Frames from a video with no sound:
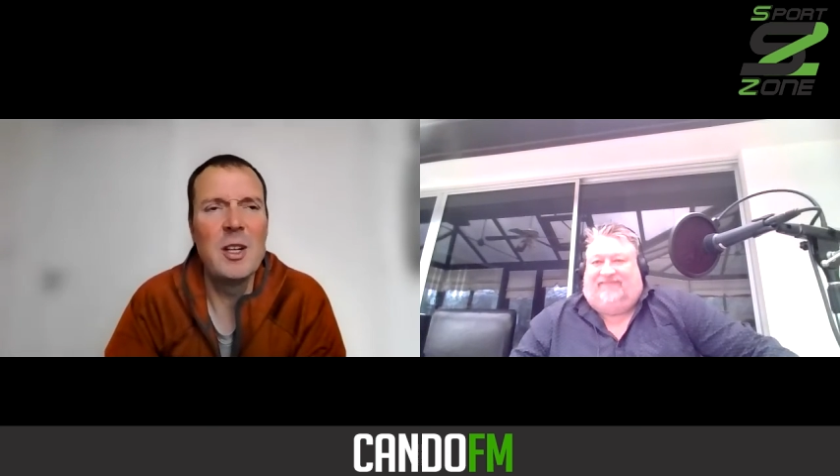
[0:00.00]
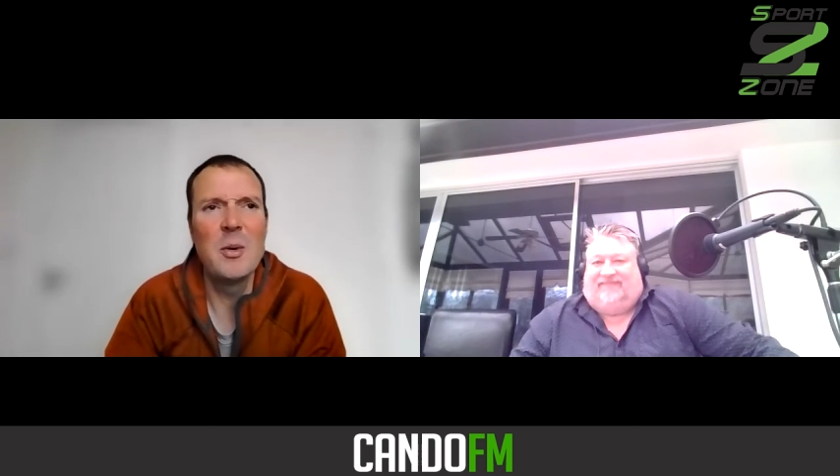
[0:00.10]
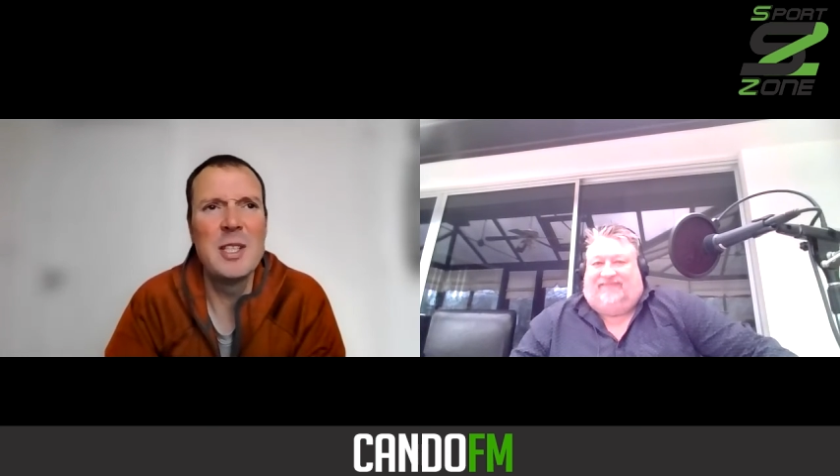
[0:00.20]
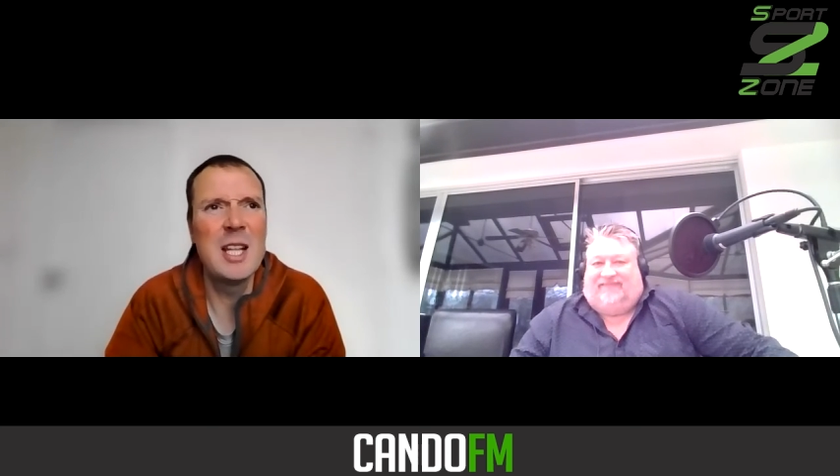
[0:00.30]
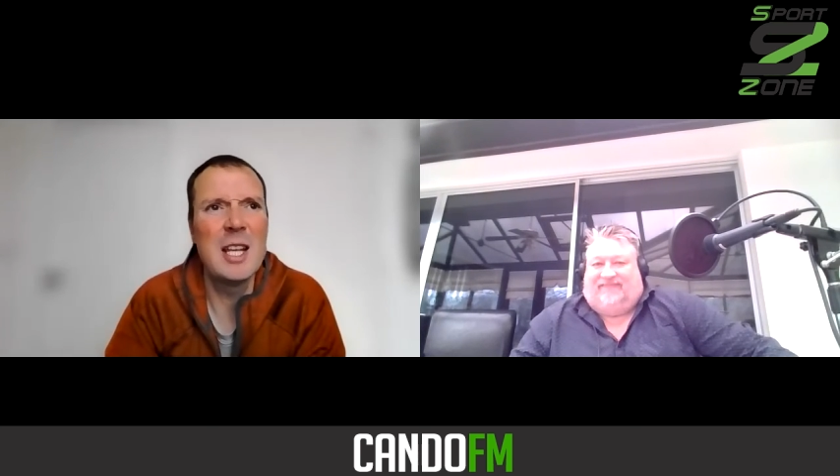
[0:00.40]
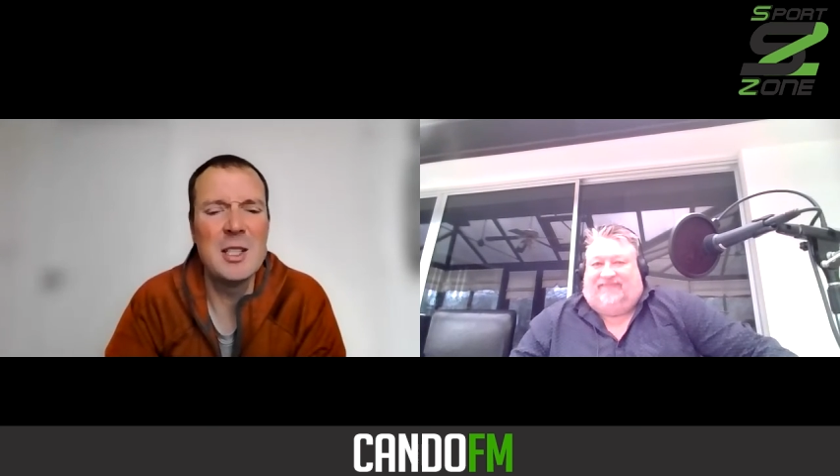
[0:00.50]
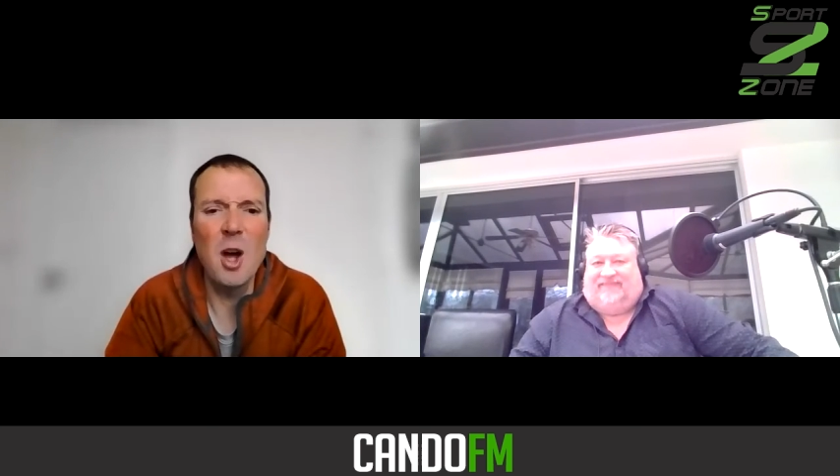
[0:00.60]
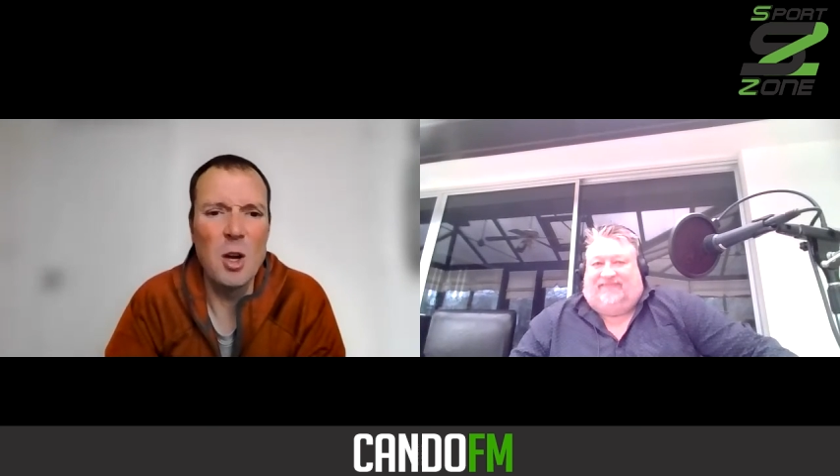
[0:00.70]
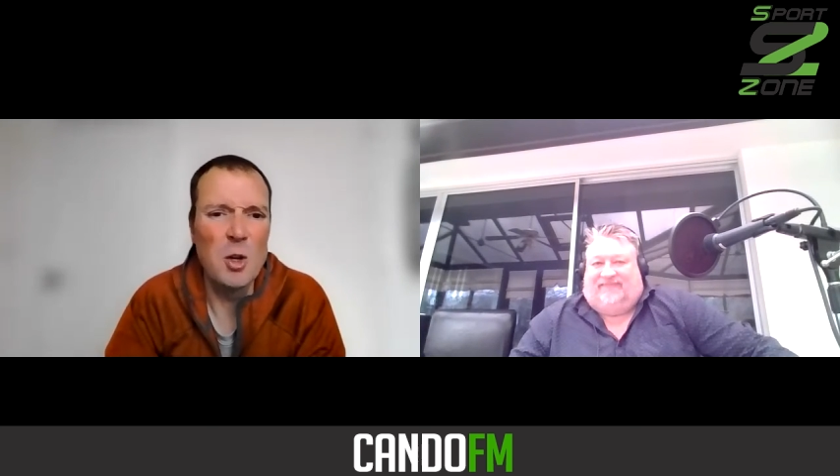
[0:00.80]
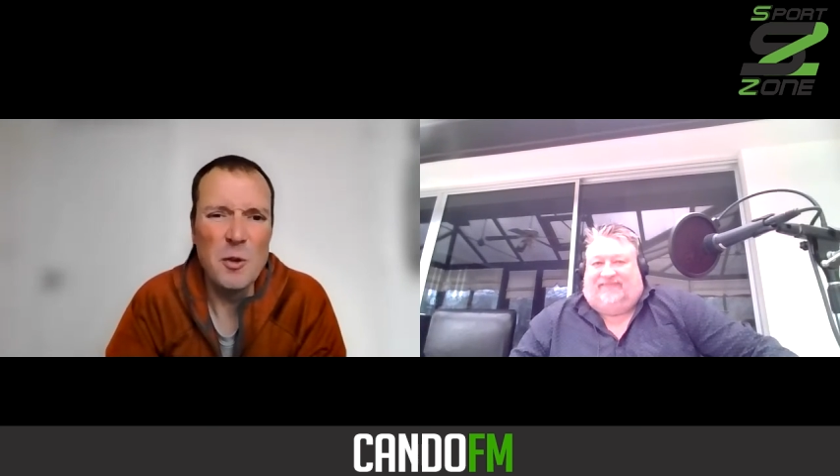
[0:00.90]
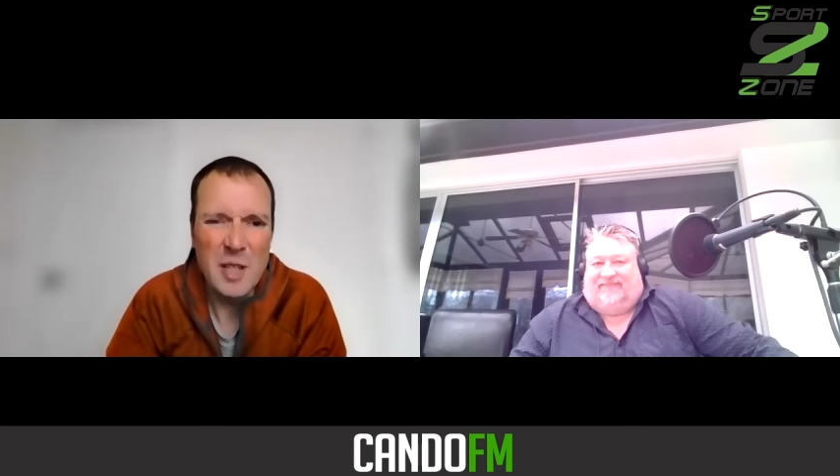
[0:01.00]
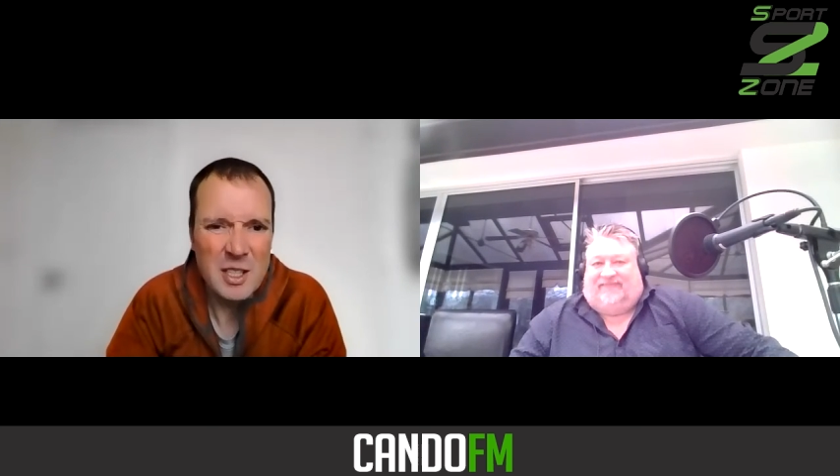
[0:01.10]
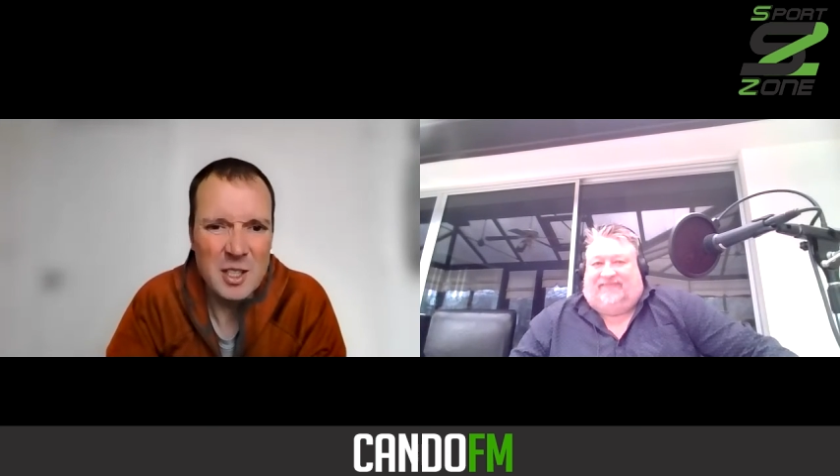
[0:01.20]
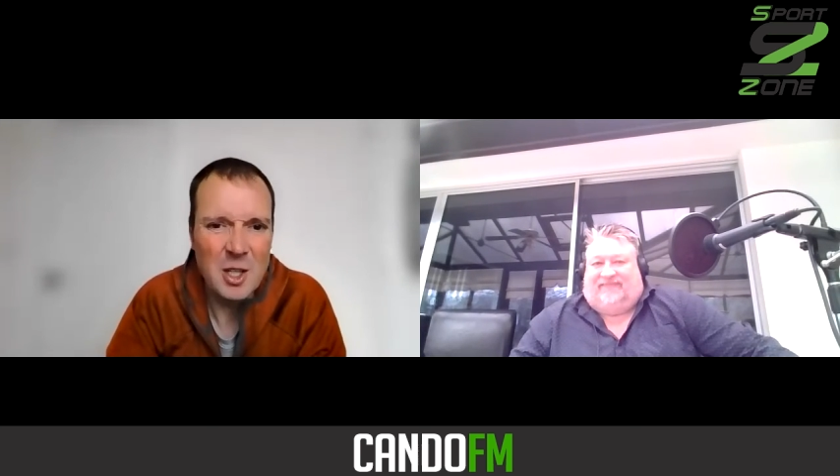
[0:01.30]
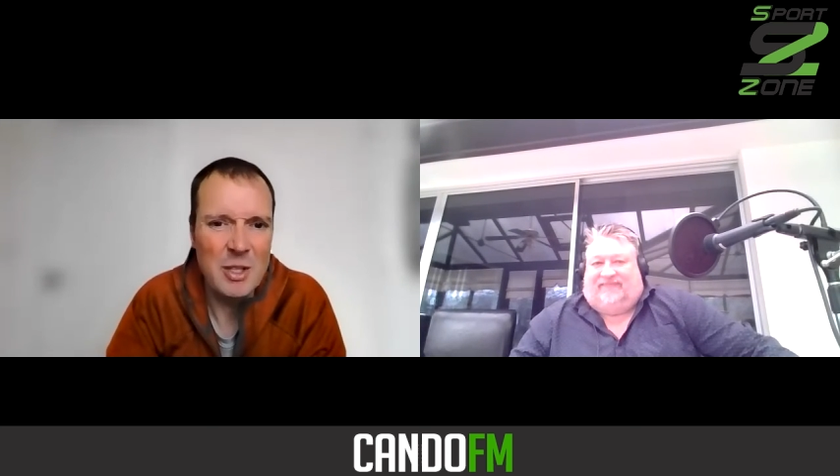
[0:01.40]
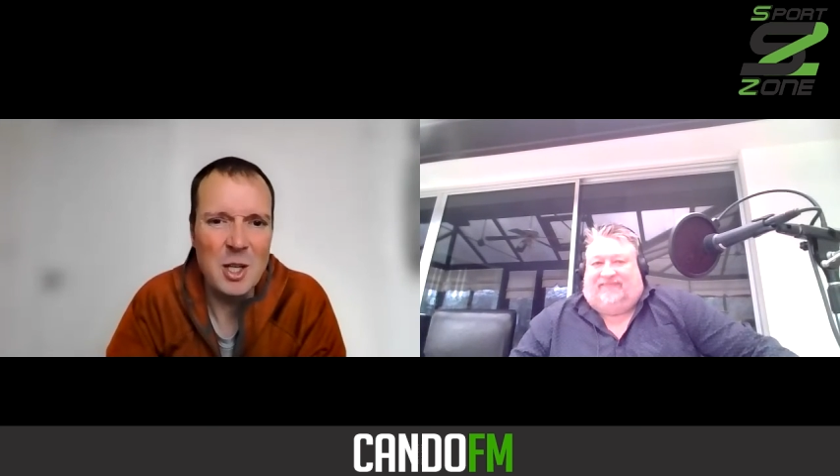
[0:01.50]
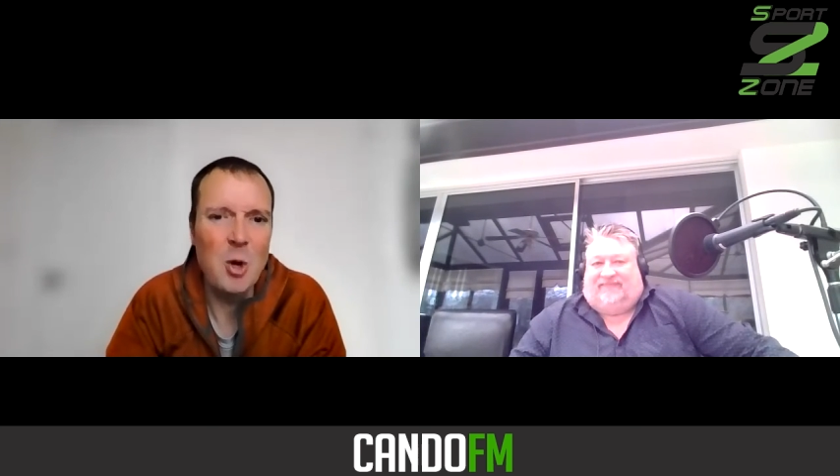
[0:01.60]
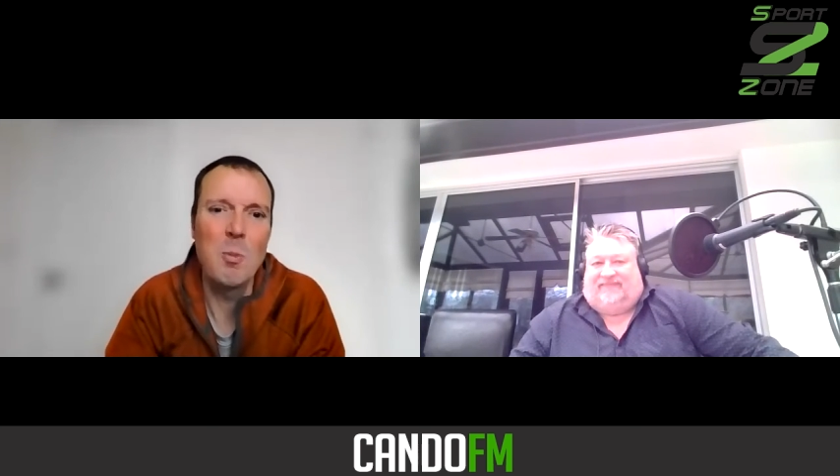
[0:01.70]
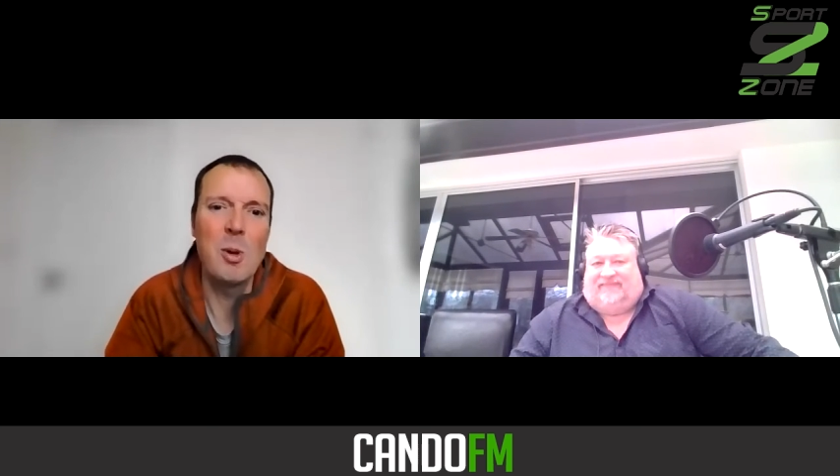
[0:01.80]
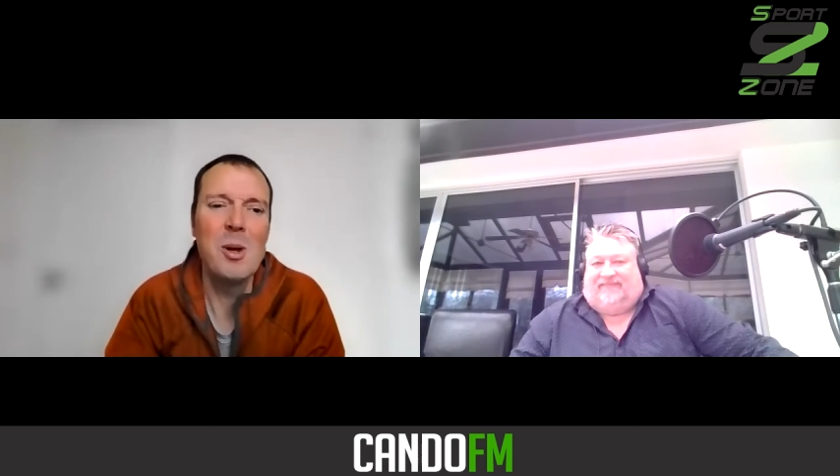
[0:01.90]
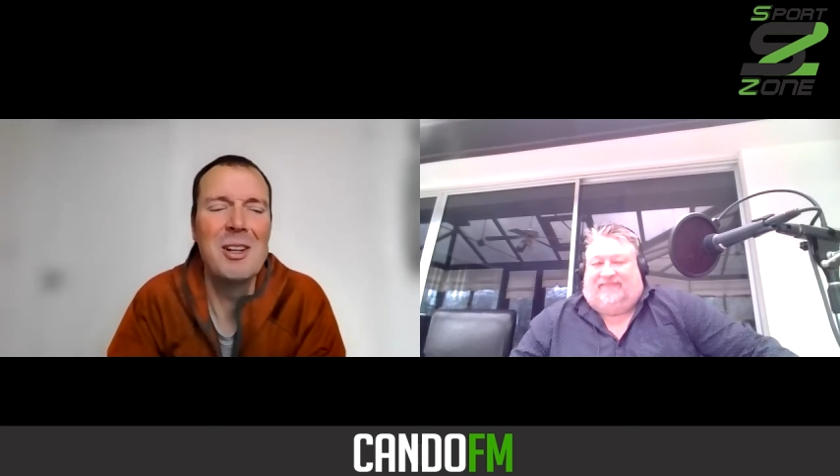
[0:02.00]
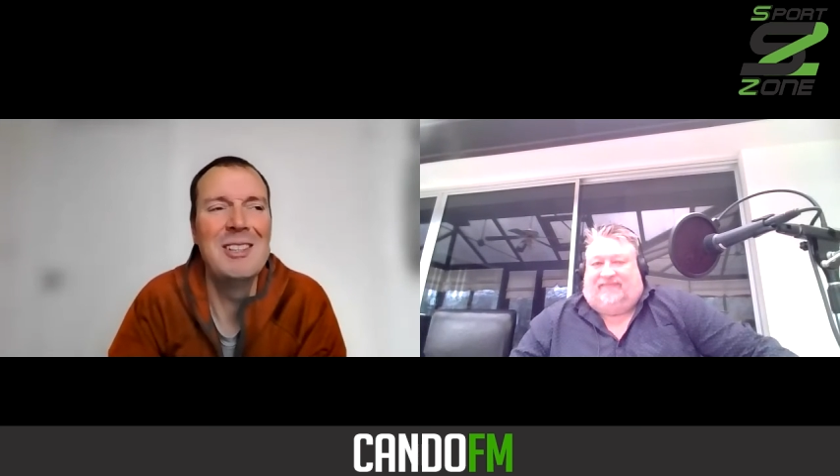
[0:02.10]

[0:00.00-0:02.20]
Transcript: always say it's not a good thing to do as a couple.